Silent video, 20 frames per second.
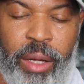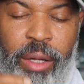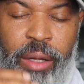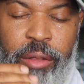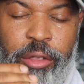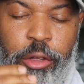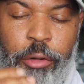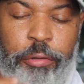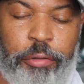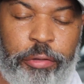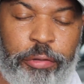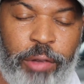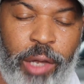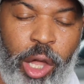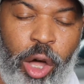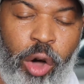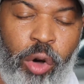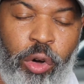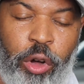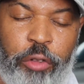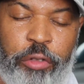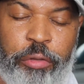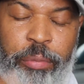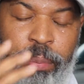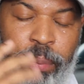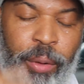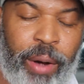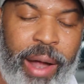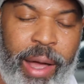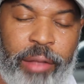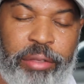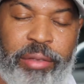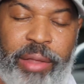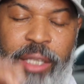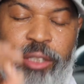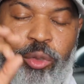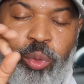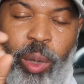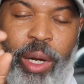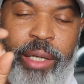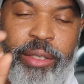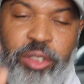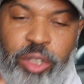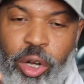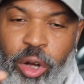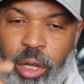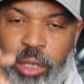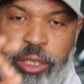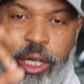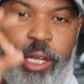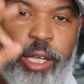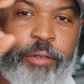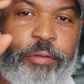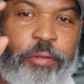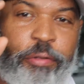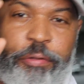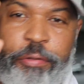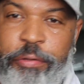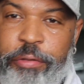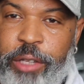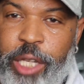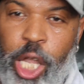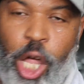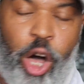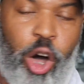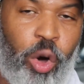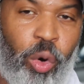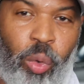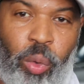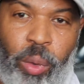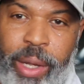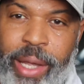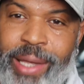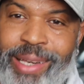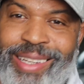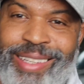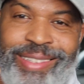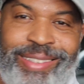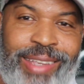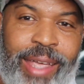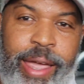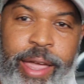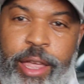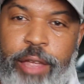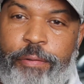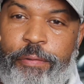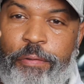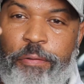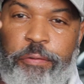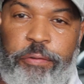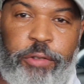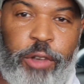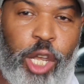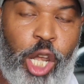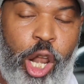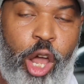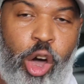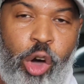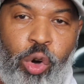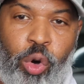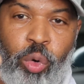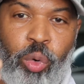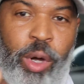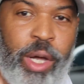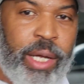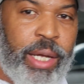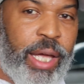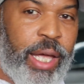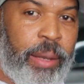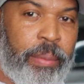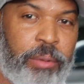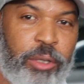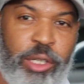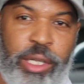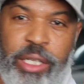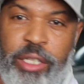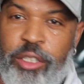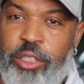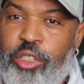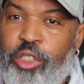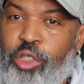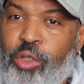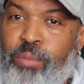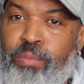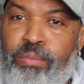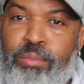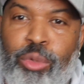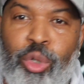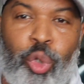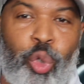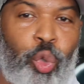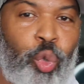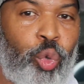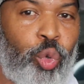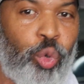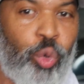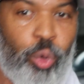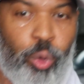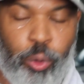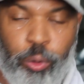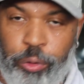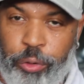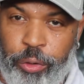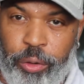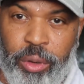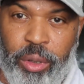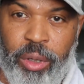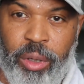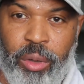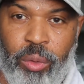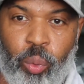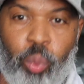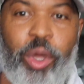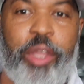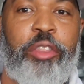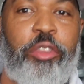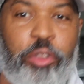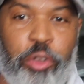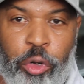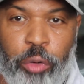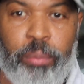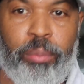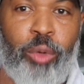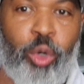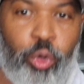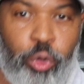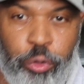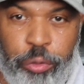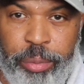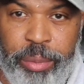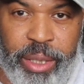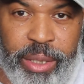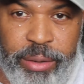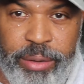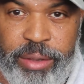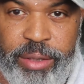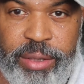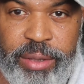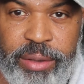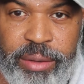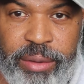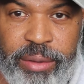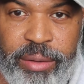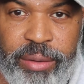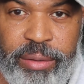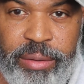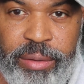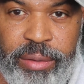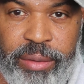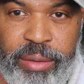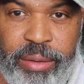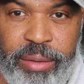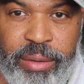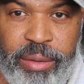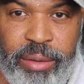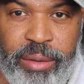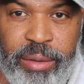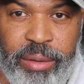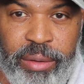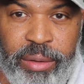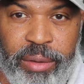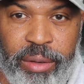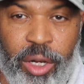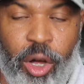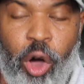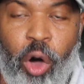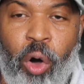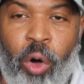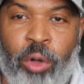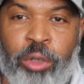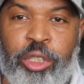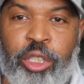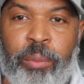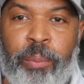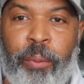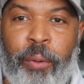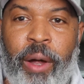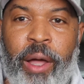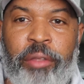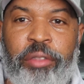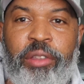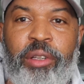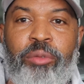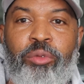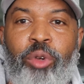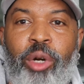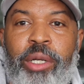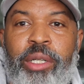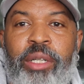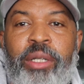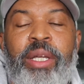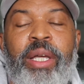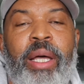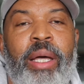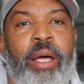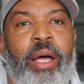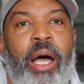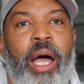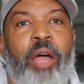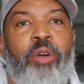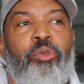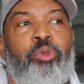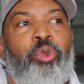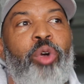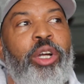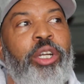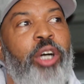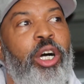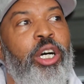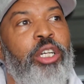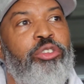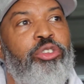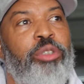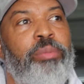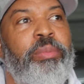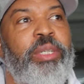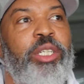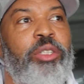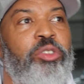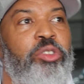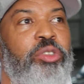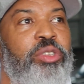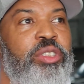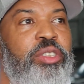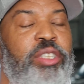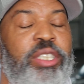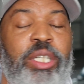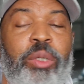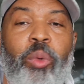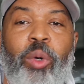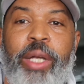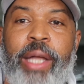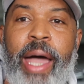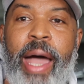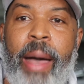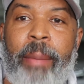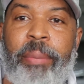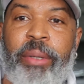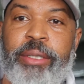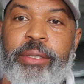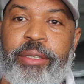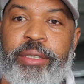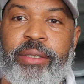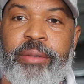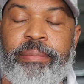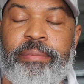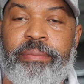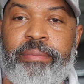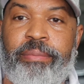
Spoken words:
The flow of breath, that's why it's called a flow. It is a flow. It needs to move with your movements. Hold your breath and run 100 meters and see what happens.